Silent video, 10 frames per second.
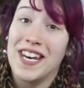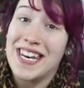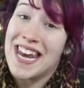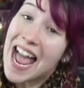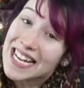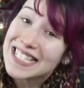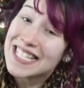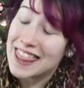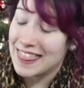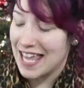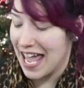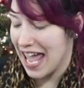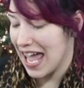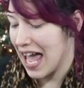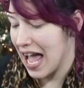the next
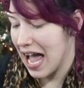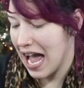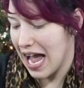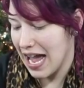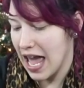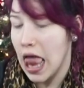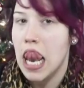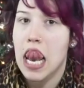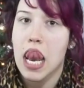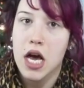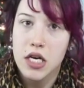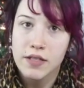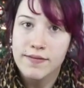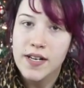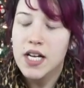thing I
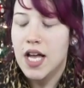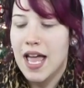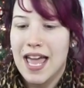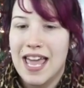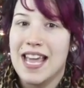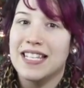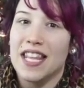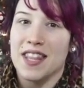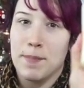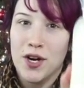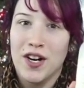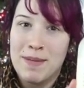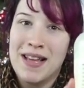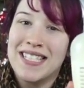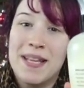love is the
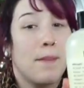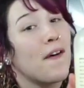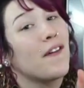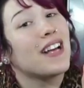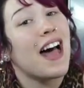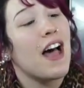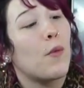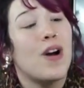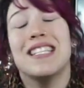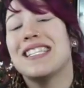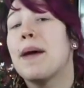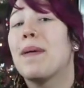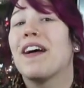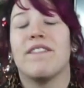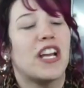Purity Made Simple One-Step
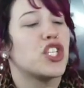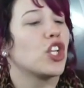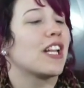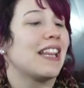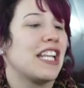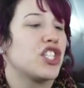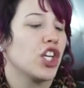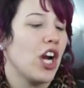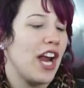Facial Cleanser,